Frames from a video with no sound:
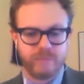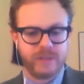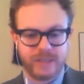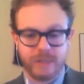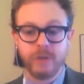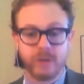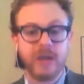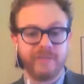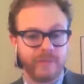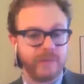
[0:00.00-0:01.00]
similar
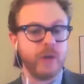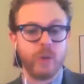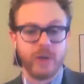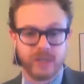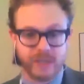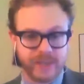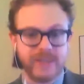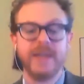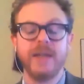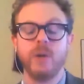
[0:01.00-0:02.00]
stuff, you know, questions on
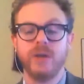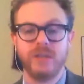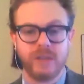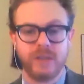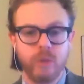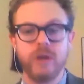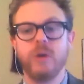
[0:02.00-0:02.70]
dating, questions on work,